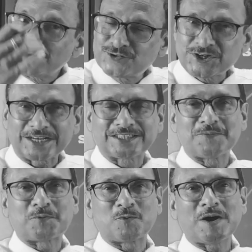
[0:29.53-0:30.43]
check the
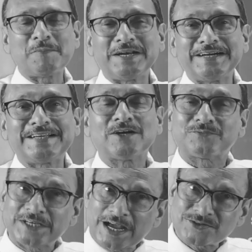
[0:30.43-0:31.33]
probability
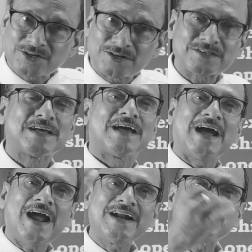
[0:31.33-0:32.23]
of the hazard,
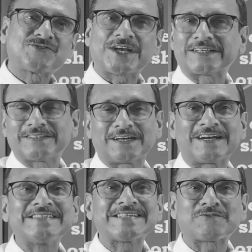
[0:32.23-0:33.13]
and check the
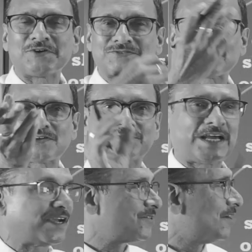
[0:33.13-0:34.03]
consequences of the
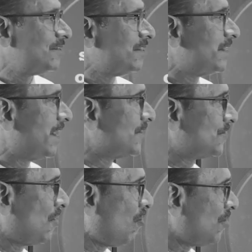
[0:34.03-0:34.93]
hazard in case
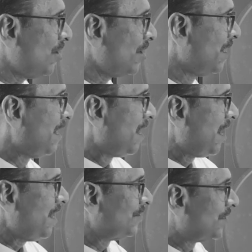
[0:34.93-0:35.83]
they occur.
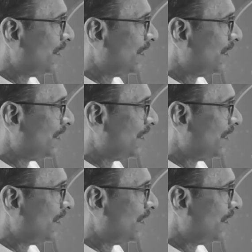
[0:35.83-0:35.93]
And